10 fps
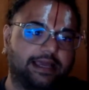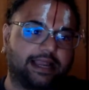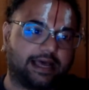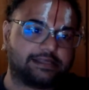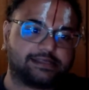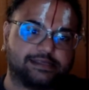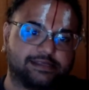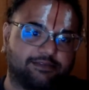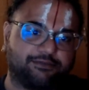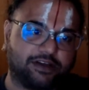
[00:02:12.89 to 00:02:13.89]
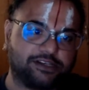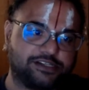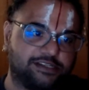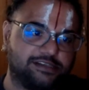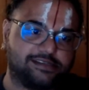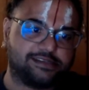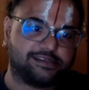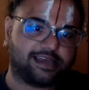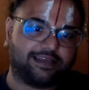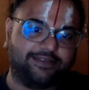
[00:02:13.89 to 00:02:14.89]
classes and
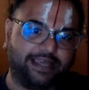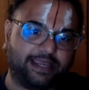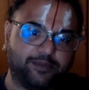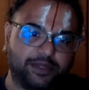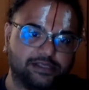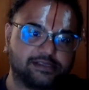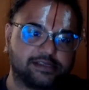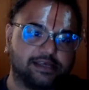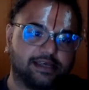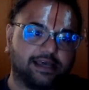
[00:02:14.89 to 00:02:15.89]
functions and variables,